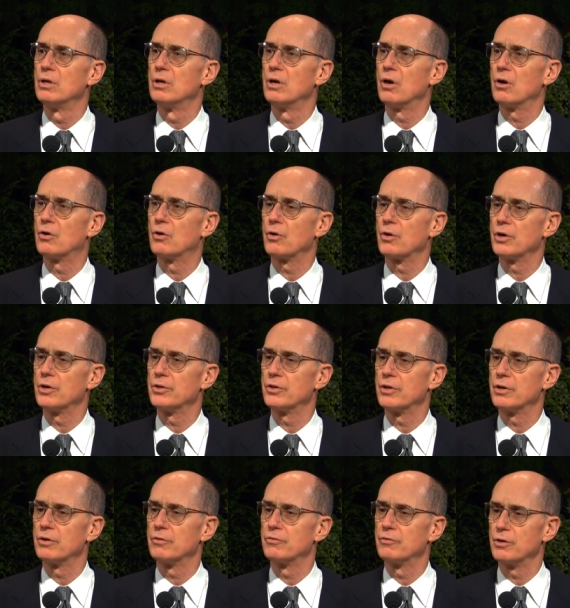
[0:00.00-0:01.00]
according to
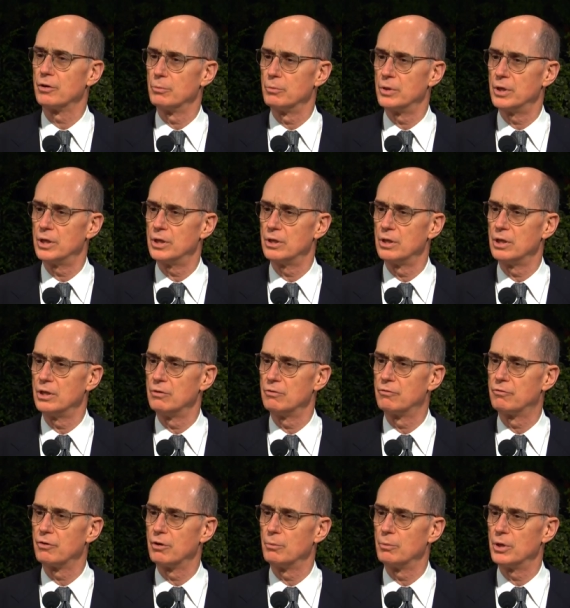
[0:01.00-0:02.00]
their infirmity,
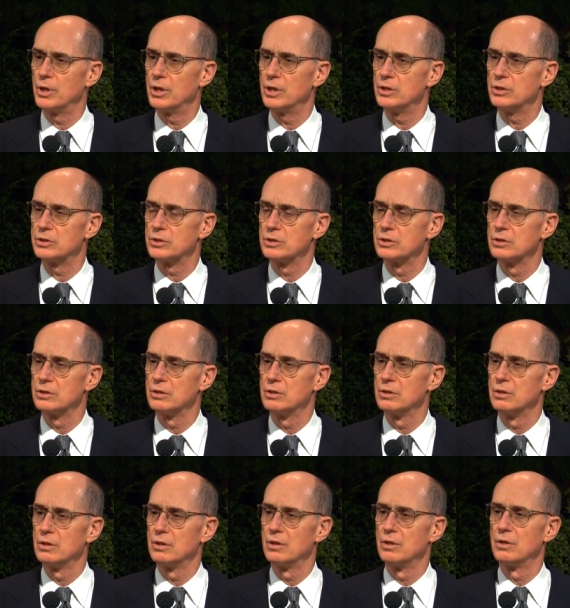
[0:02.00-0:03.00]
infirmities.
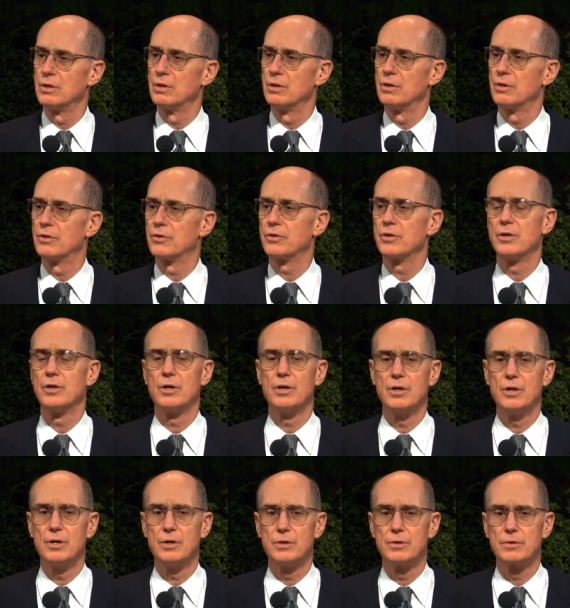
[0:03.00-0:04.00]
Third,